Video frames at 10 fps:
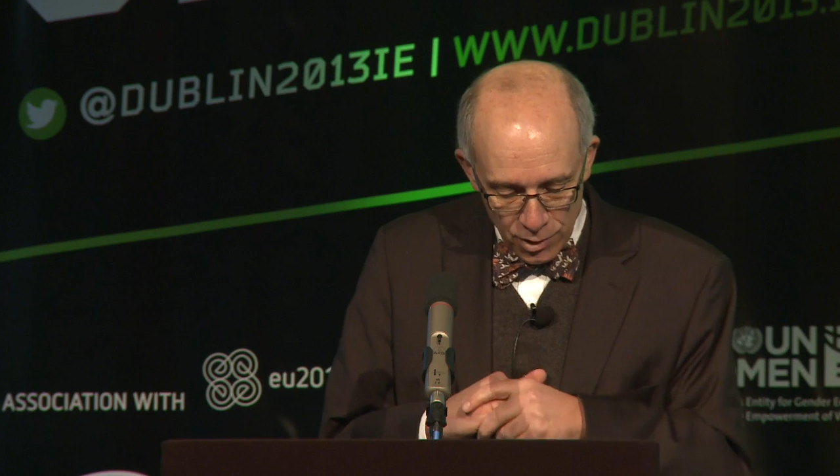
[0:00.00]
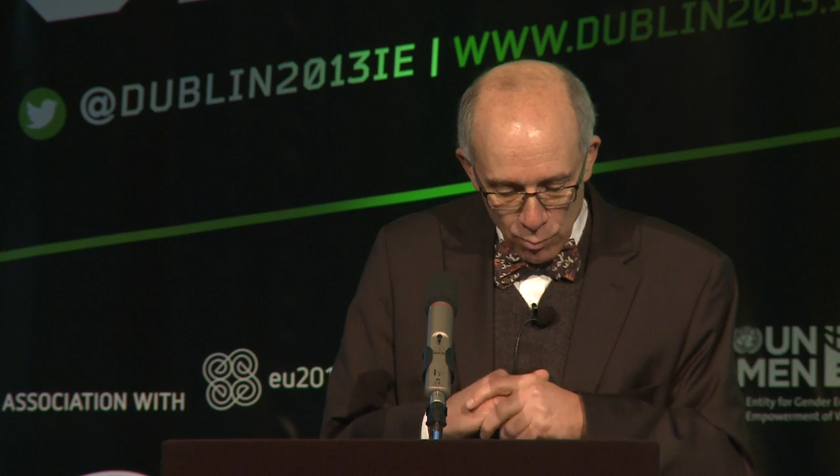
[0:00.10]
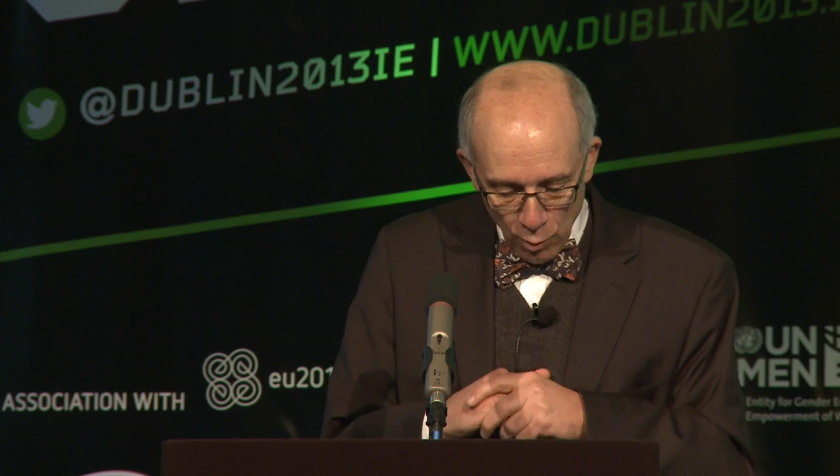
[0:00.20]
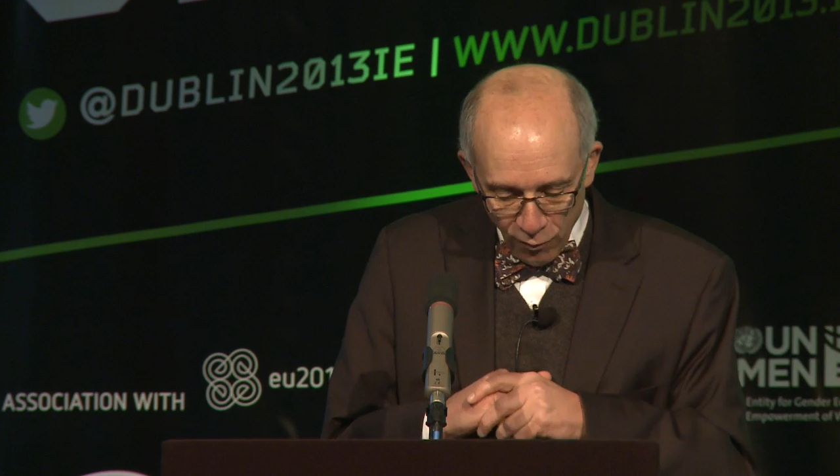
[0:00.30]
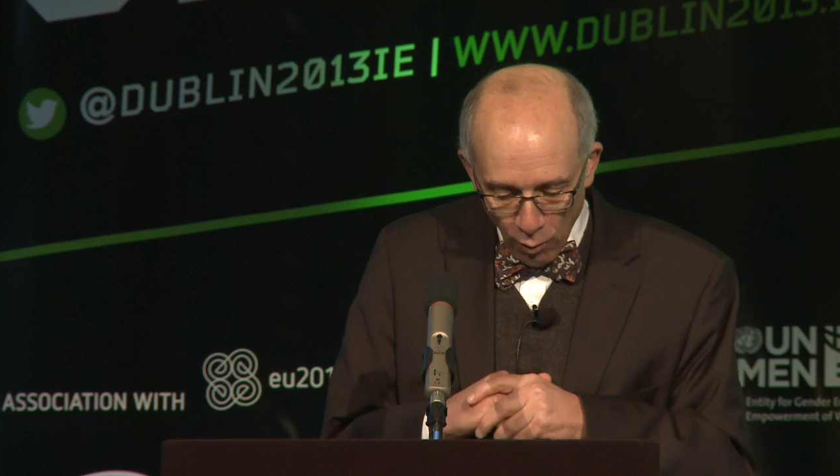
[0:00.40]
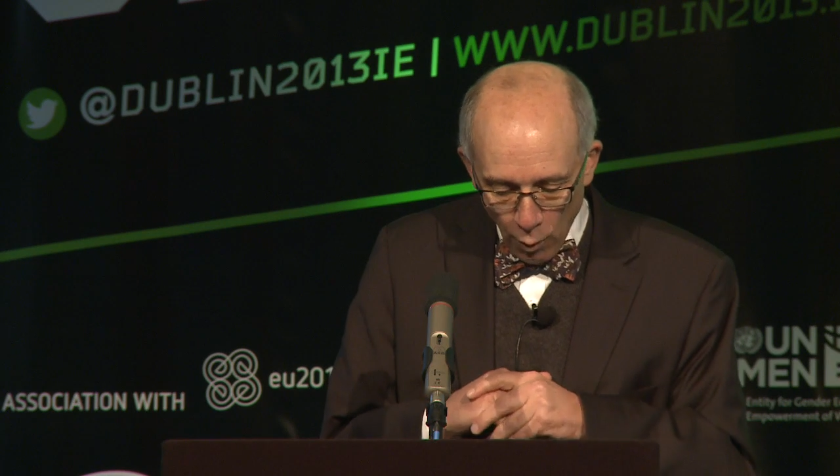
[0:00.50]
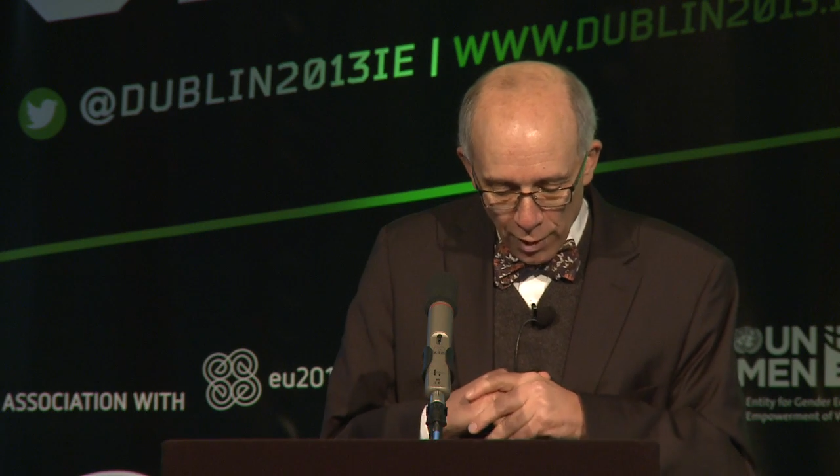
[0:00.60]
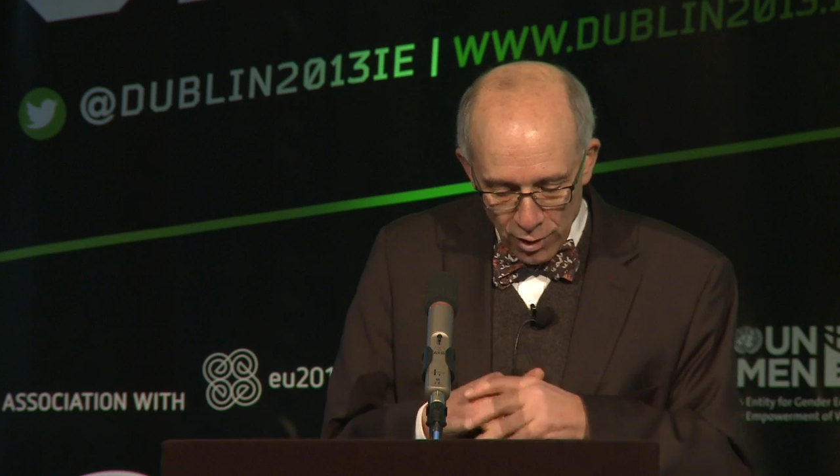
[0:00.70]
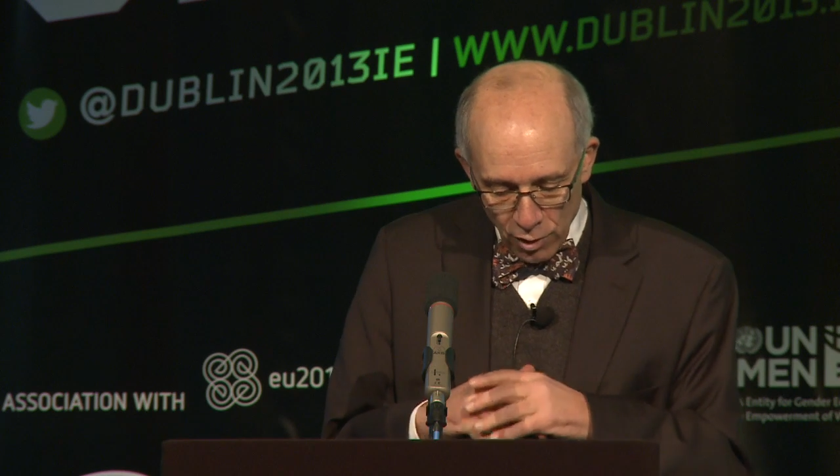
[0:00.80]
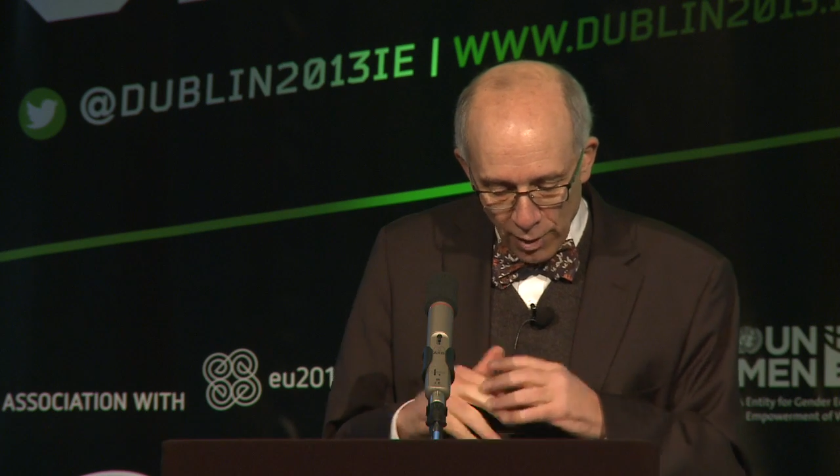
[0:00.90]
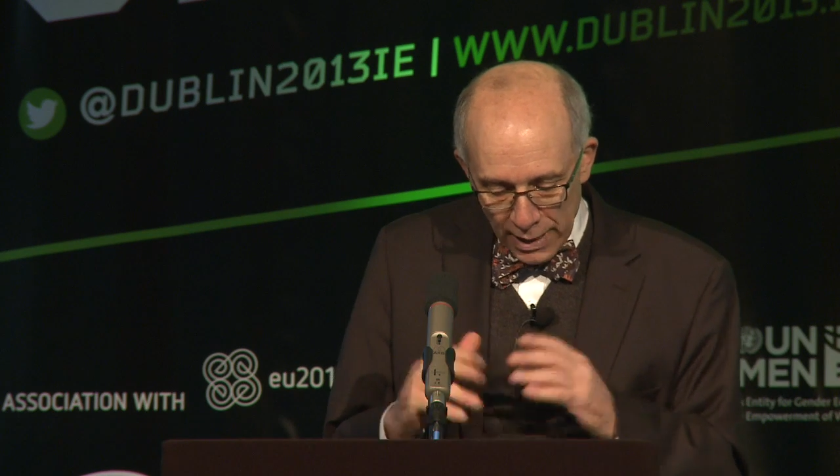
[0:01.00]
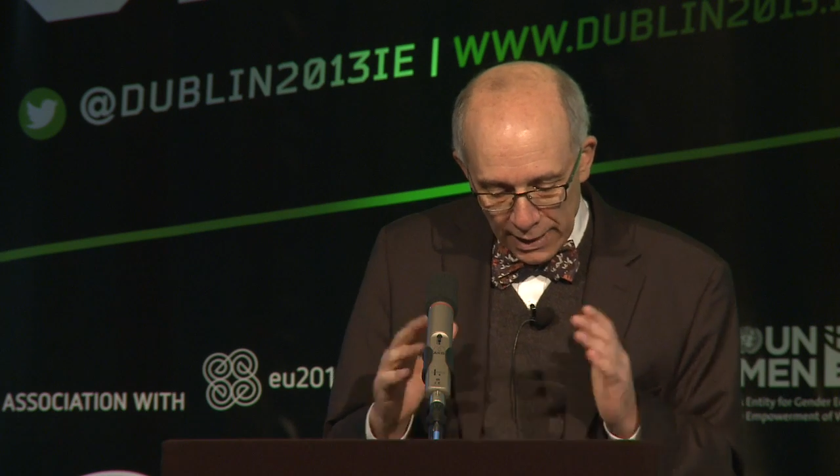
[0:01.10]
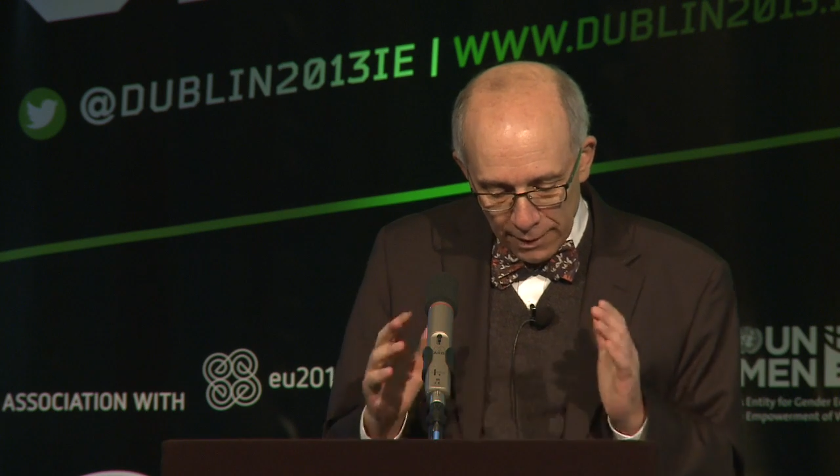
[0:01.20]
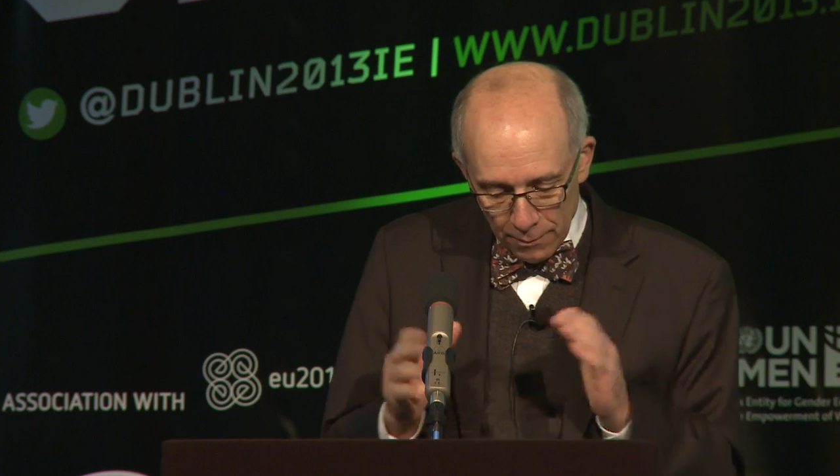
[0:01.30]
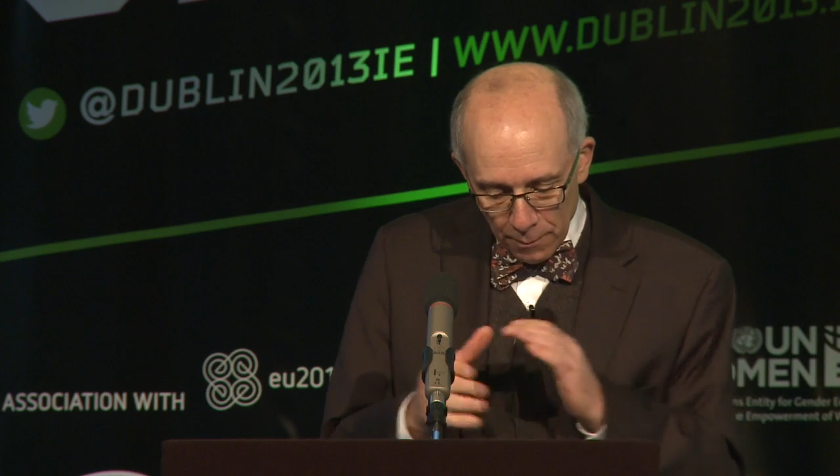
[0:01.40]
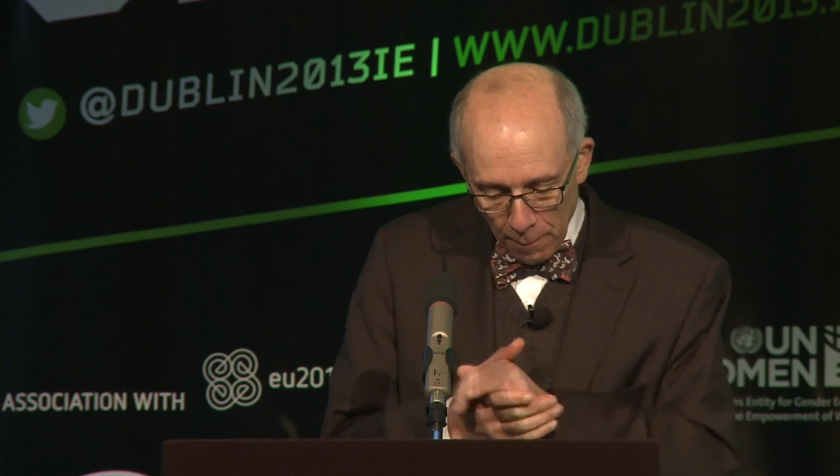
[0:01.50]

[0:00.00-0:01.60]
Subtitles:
to move forward, creating